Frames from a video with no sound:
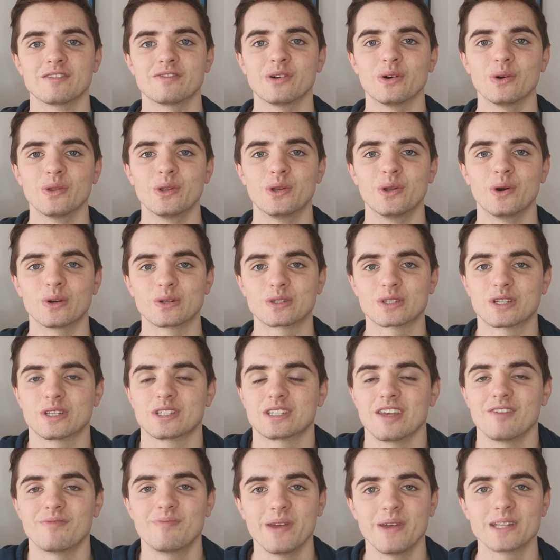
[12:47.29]
for the dogs because
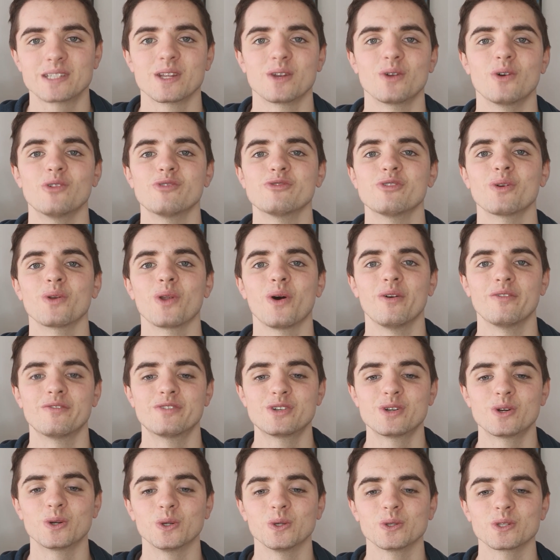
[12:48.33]
they've picked an awful lot of
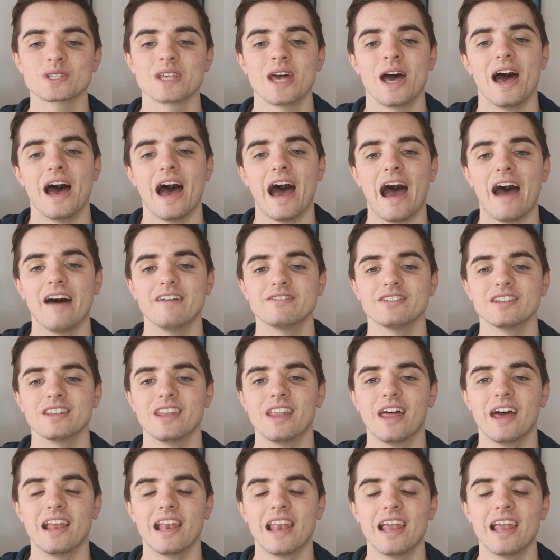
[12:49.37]
draws, haven't they?